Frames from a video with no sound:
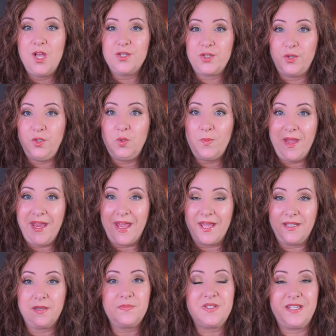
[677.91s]
so you may
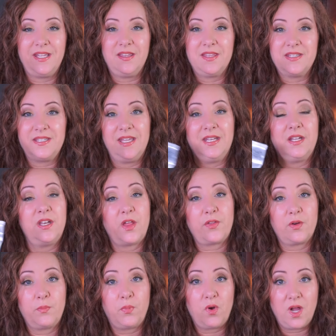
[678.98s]
end up seeing this in
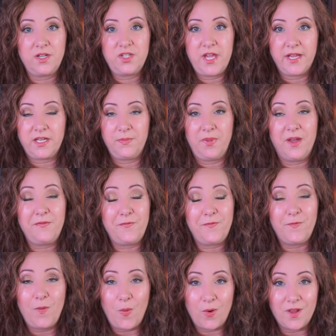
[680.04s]
another project, but
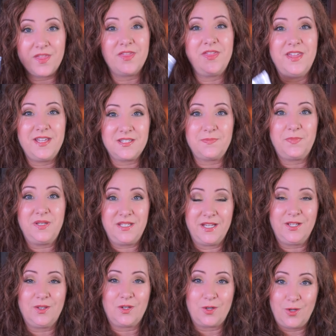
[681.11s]
for this
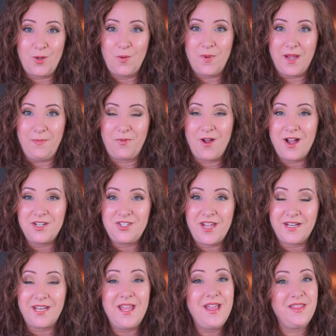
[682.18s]
particular no-buy
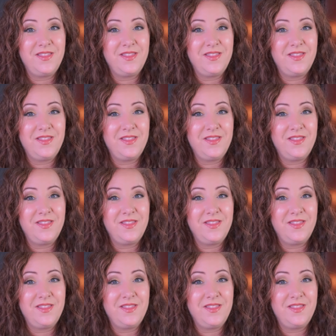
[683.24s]
project,